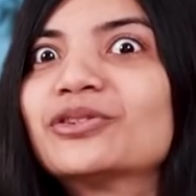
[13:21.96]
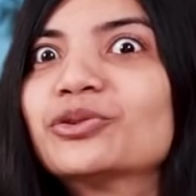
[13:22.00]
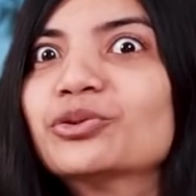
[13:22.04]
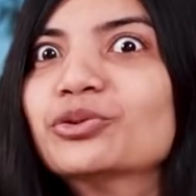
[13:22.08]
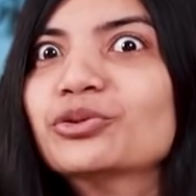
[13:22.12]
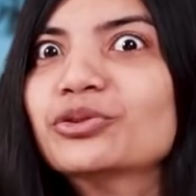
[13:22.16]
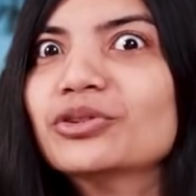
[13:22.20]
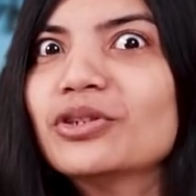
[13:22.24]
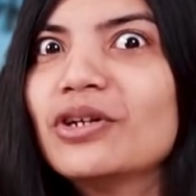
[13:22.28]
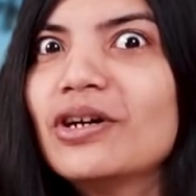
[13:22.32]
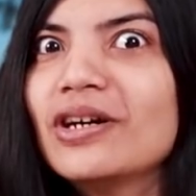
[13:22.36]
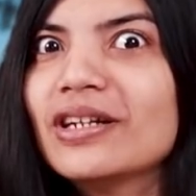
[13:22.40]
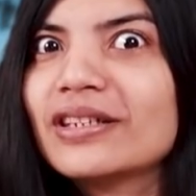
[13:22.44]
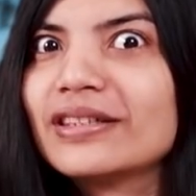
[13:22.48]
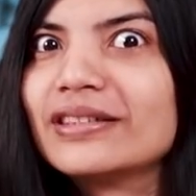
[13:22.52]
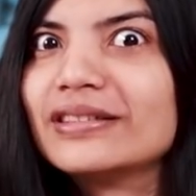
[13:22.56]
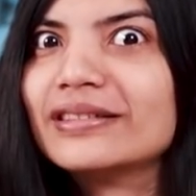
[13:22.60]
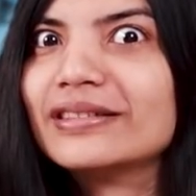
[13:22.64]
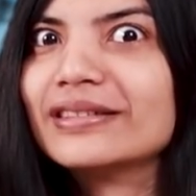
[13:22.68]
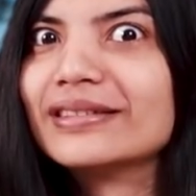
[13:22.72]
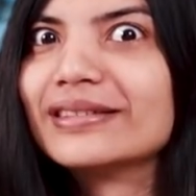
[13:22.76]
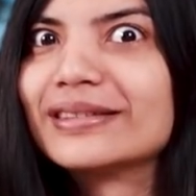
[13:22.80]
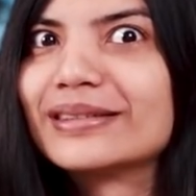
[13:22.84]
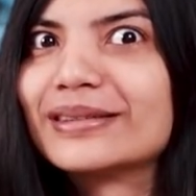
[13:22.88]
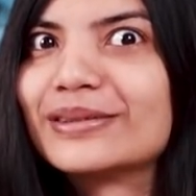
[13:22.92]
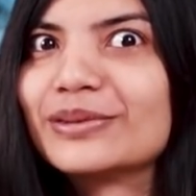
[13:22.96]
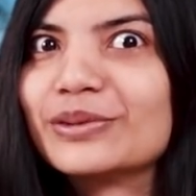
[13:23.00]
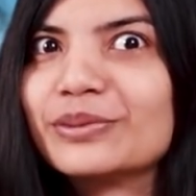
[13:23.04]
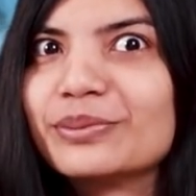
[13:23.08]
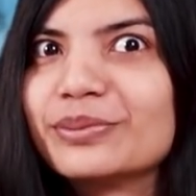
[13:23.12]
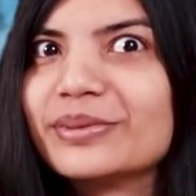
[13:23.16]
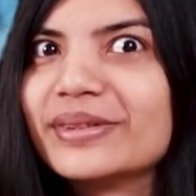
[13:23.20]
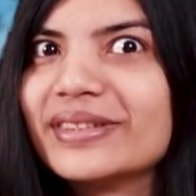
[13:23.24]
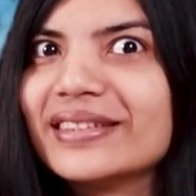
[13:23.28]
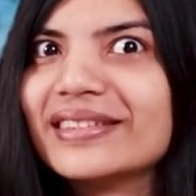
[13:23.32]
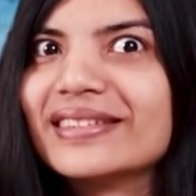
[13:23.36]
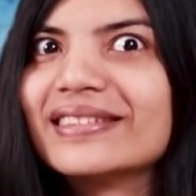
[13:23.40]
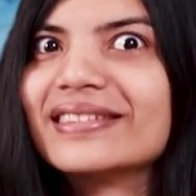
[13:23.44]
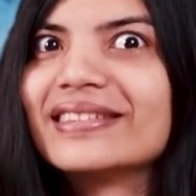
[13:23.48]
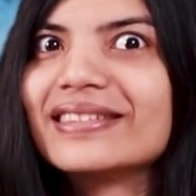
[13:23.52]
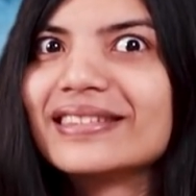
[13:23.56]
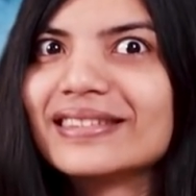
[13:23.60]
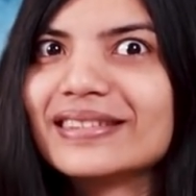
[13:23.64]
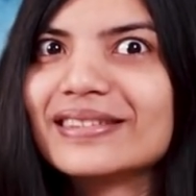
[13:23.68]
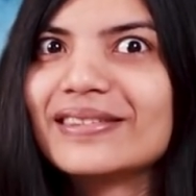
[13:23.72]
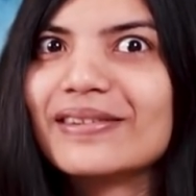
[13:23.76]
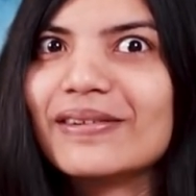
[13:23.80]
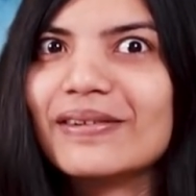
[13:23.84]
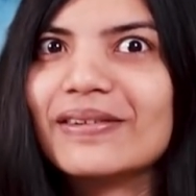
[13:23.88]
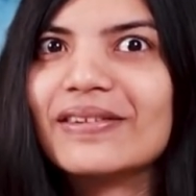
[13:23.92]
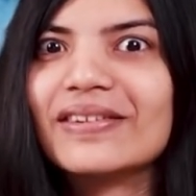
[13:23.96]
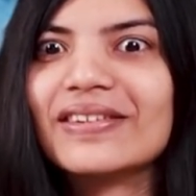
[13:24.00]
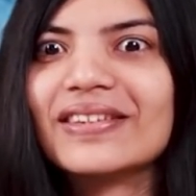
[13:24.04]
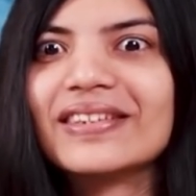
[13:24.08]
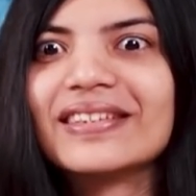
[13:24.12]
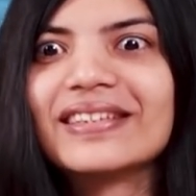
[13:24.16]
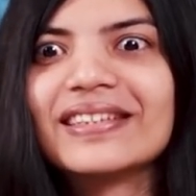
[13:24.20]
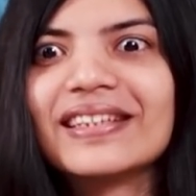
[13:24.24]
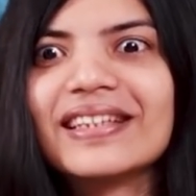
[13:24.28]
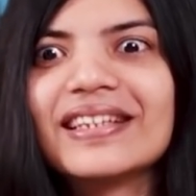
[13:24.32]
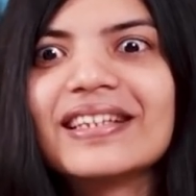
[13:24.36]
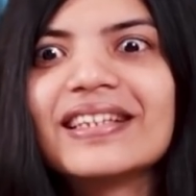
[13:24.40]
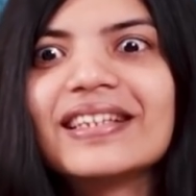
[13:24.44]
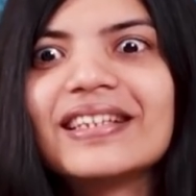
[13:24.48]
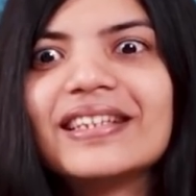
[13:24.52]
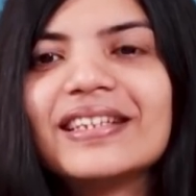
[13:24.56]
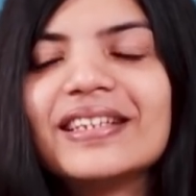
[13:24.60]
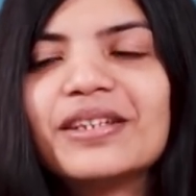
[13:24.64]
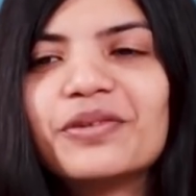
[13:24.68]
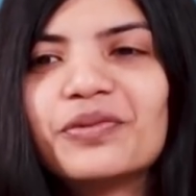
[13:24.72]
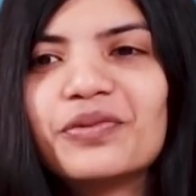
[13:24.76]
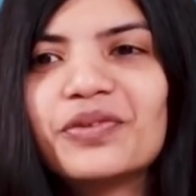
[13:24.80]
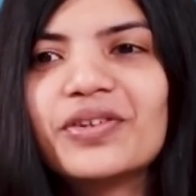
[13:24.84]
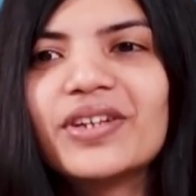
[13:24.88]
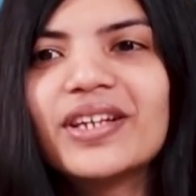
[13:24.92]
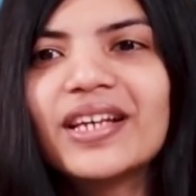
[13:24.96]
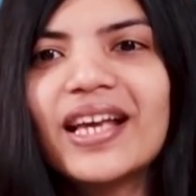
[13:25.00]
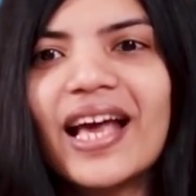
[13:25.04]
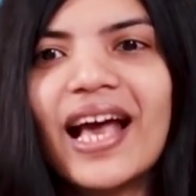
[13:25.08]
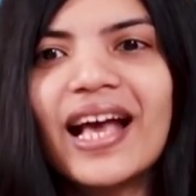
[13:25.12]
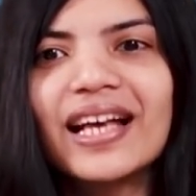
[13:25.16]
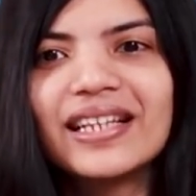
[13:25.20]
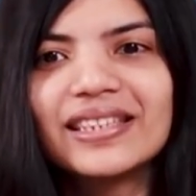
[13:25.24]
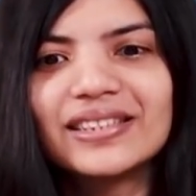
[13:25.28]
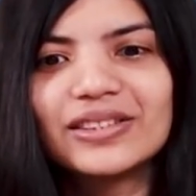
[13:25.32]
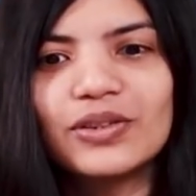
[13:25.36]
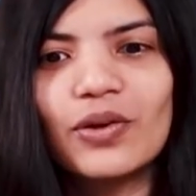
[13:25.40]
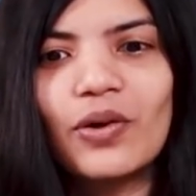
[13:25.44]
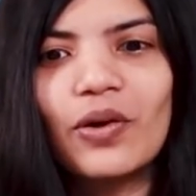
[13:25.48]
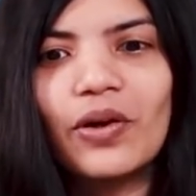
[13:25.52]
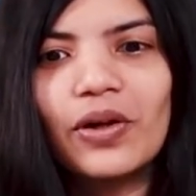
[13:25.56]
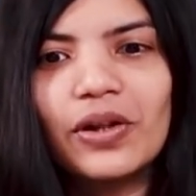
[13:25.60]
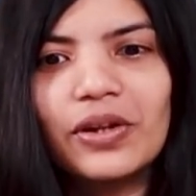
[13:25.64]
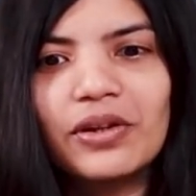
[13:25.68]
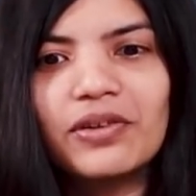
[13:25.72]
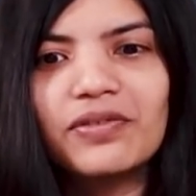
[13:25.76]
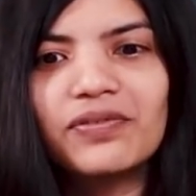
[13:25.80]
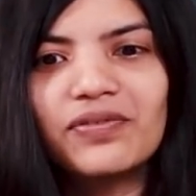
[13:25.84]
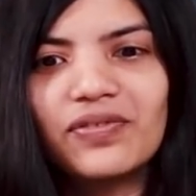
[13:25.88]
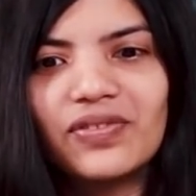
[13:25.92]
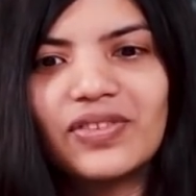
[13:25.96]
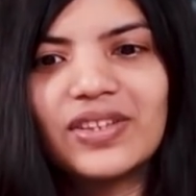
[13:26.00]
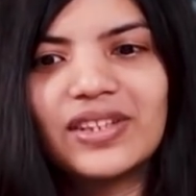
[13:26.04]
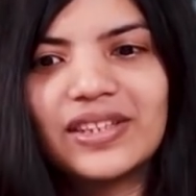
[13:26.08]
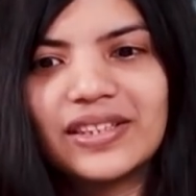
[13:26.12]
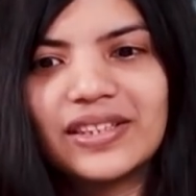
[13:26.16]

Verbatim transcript: do not disobey this God. Like, if He has all of